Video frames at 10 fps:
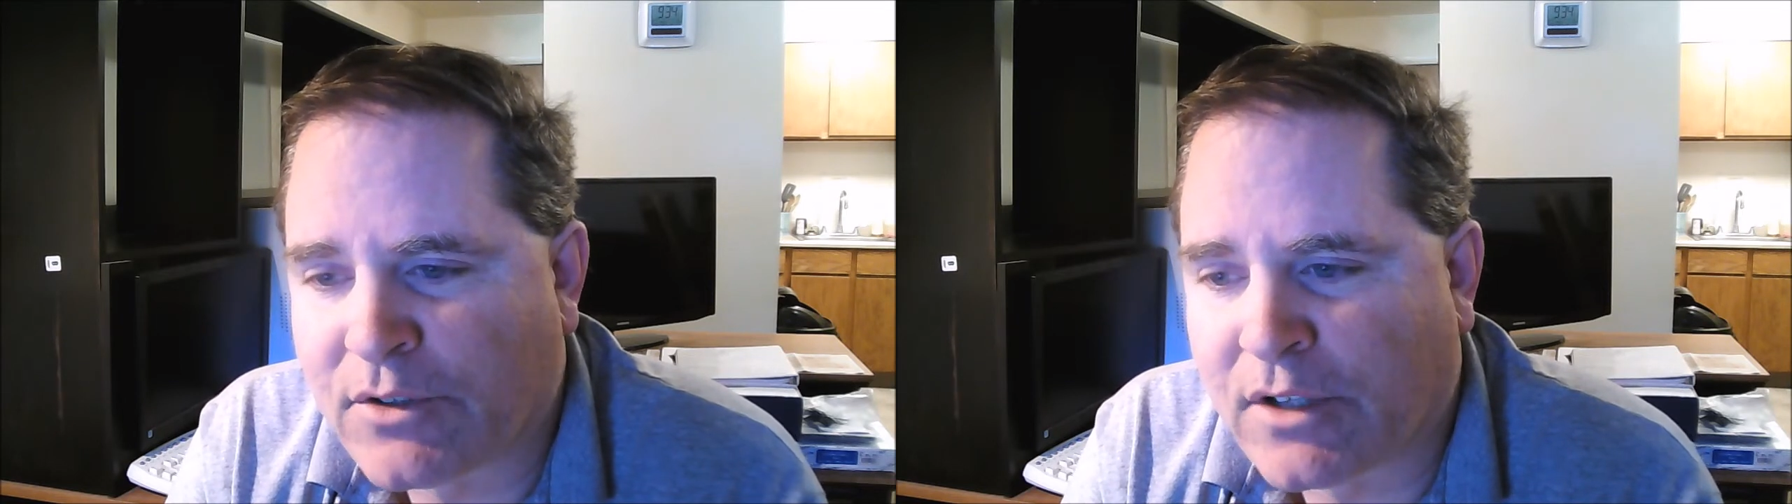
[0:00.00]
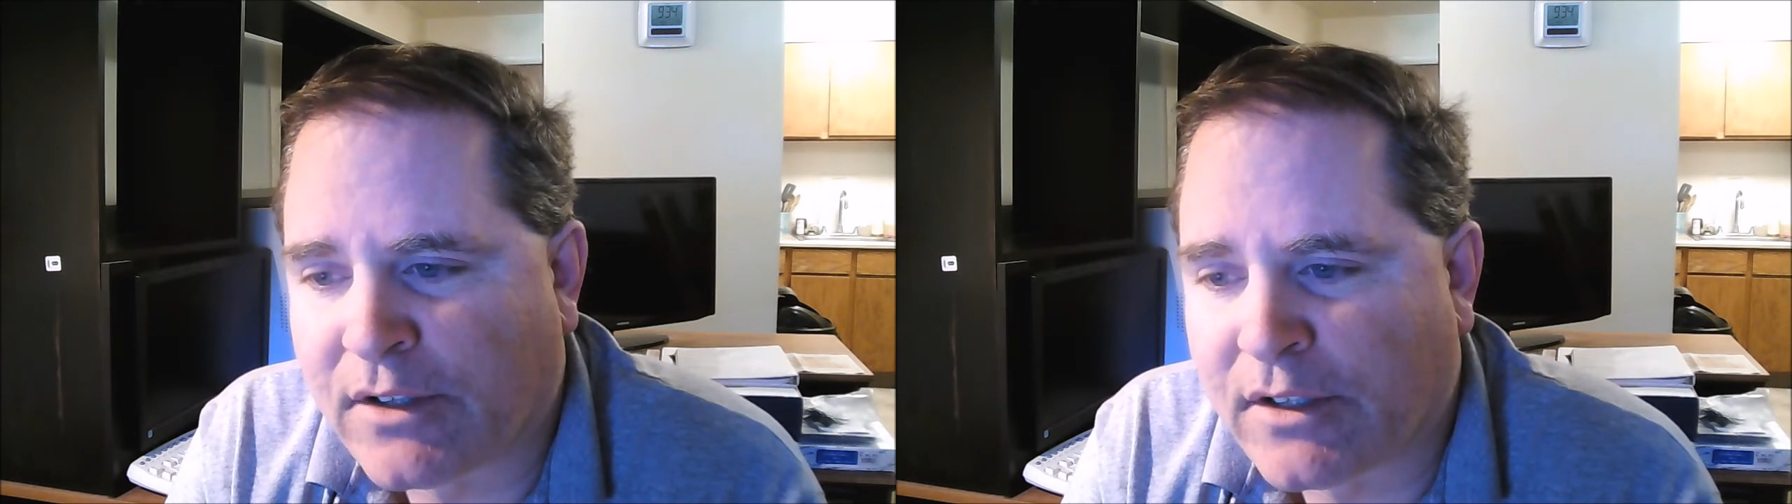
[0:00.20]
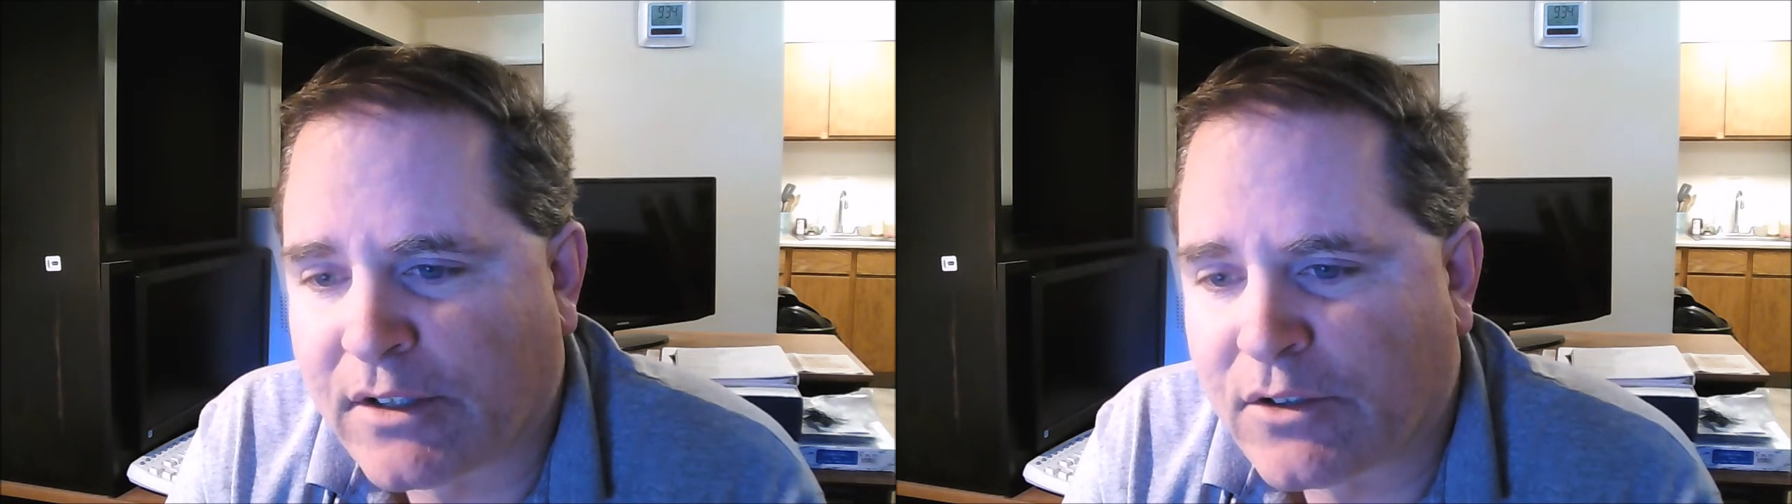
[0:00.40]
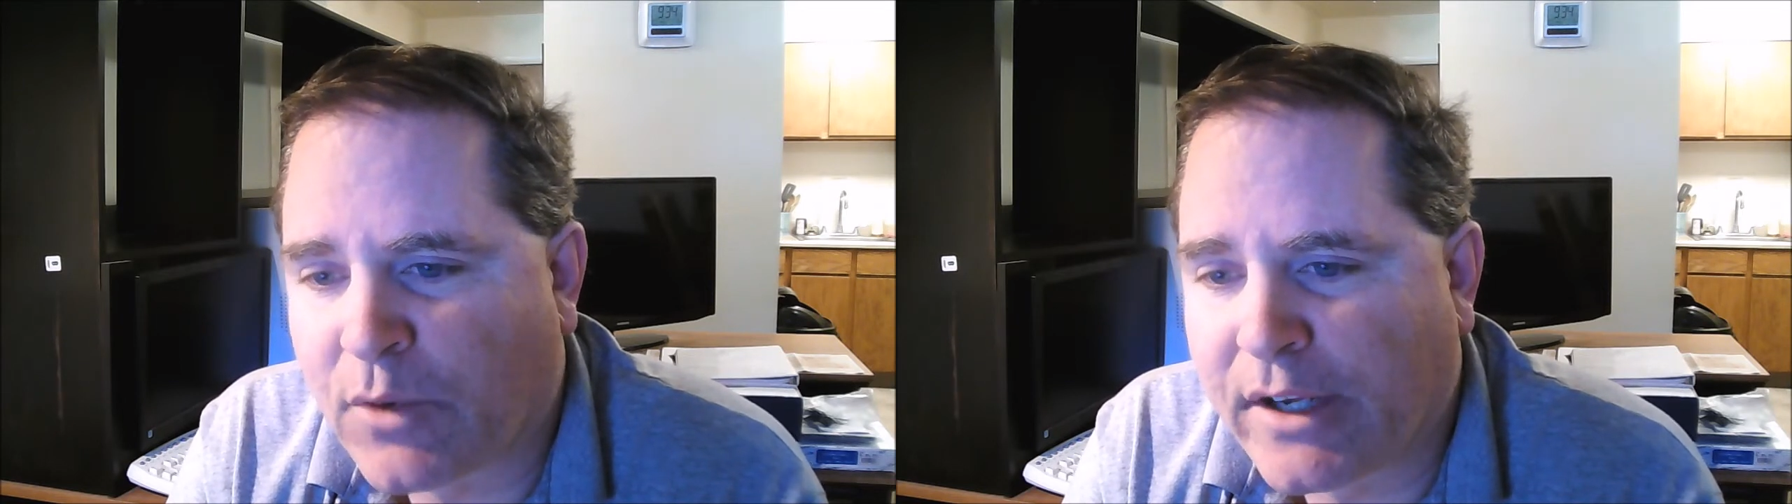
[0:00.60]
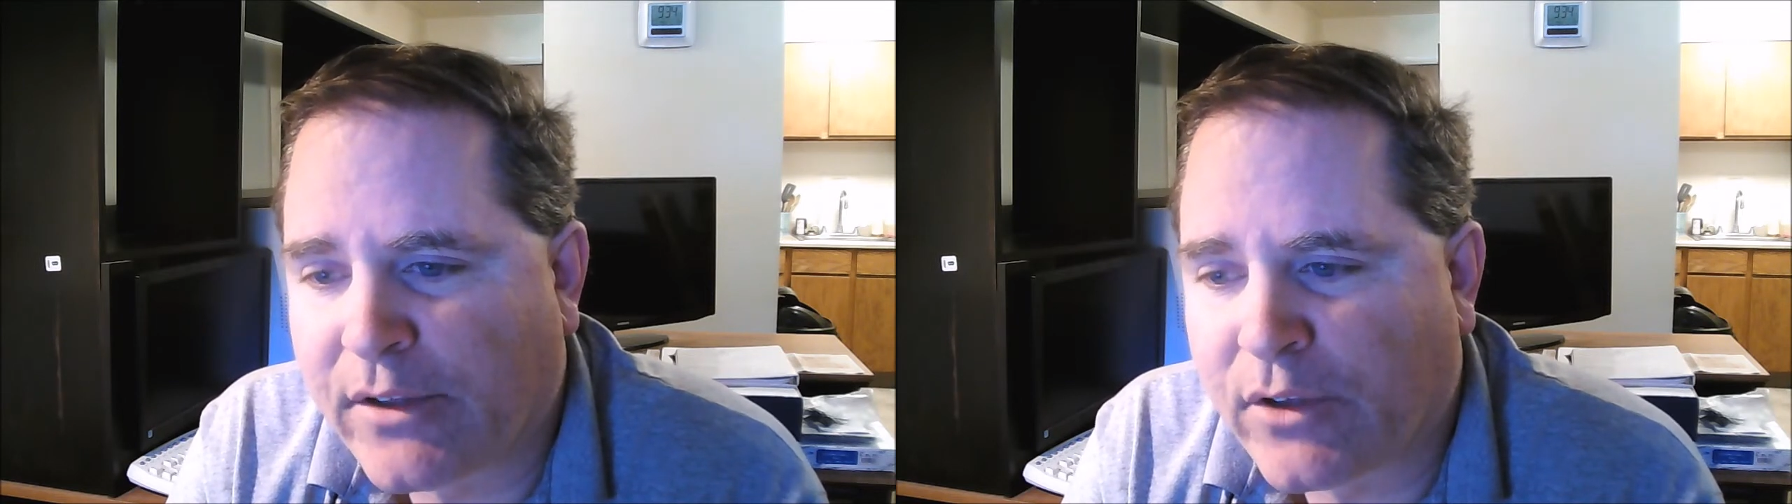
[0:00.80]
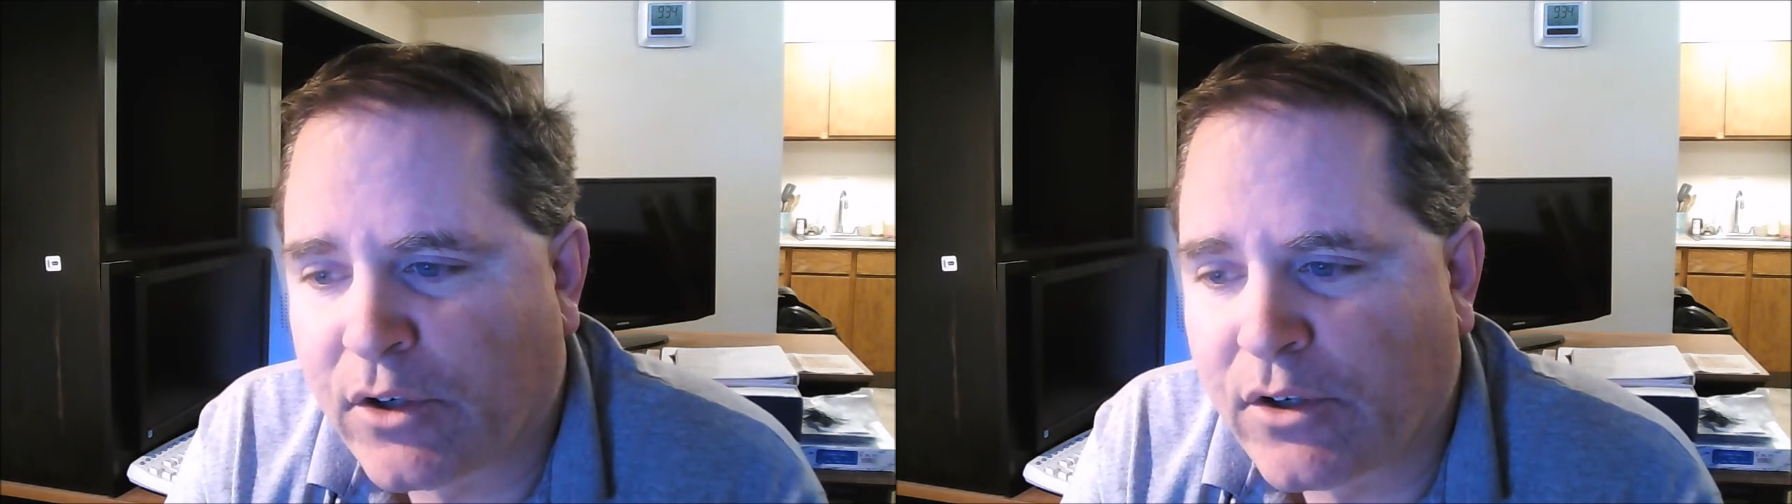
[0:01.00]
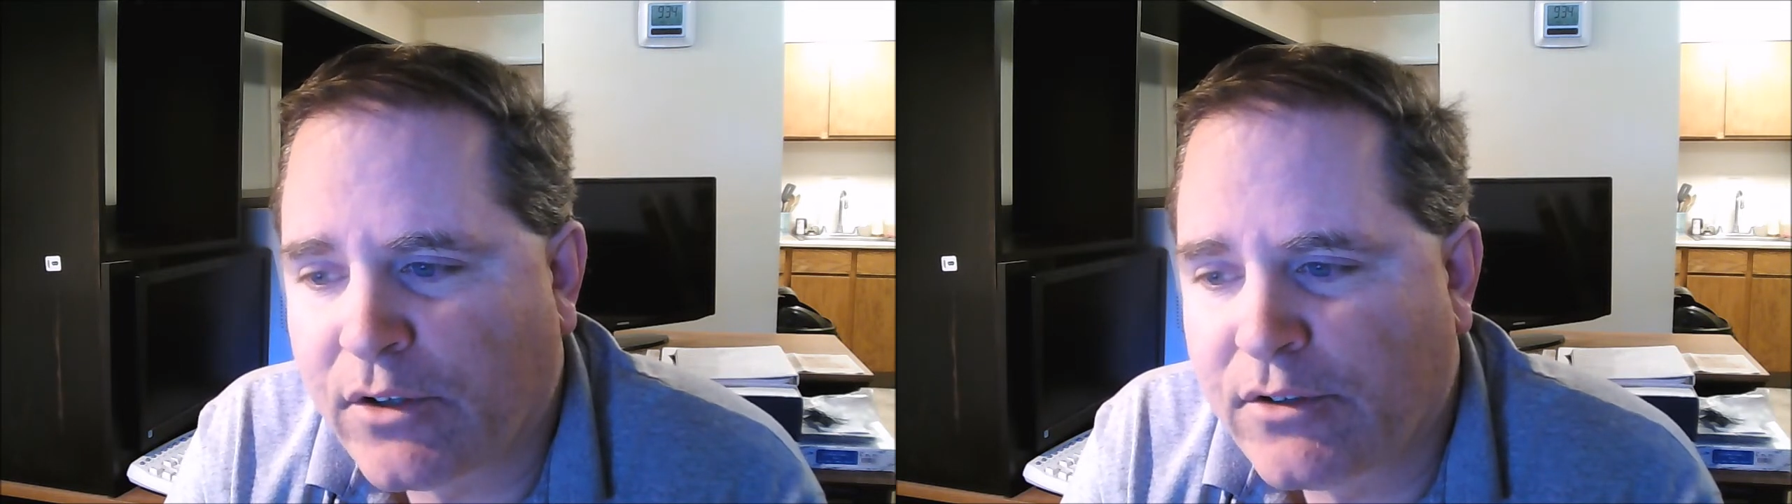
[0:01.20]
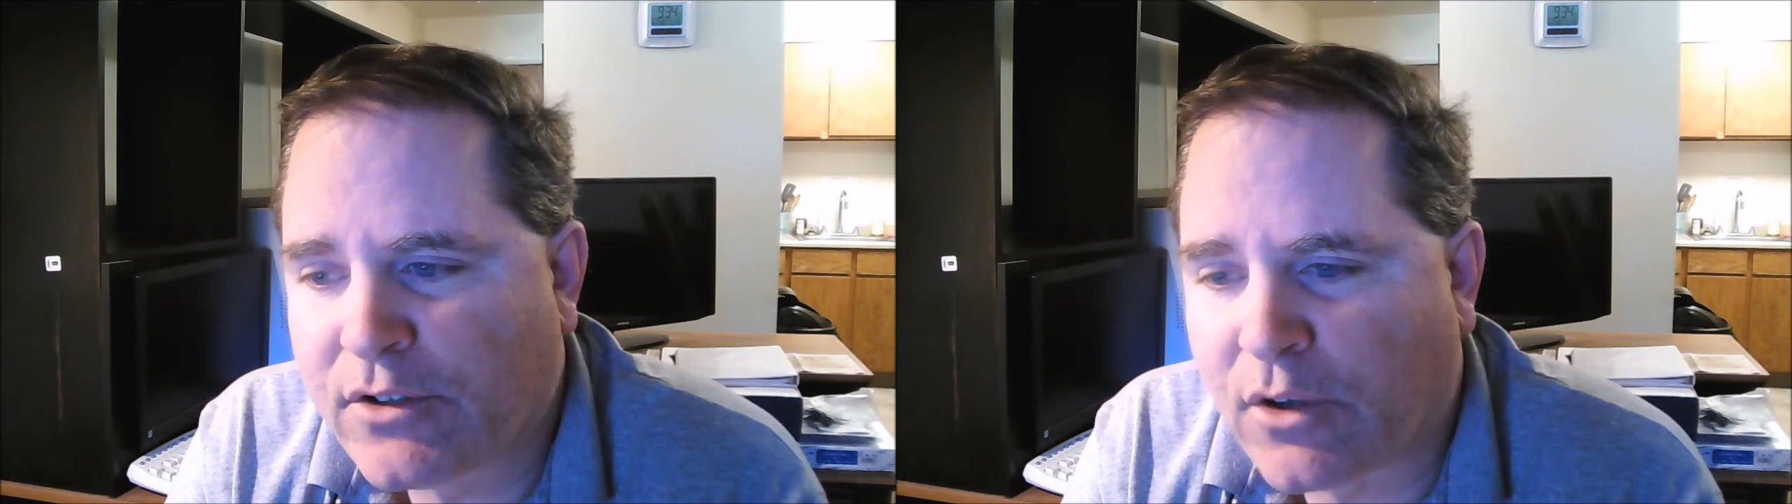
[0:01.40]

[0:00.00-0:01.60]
was on the 23rd,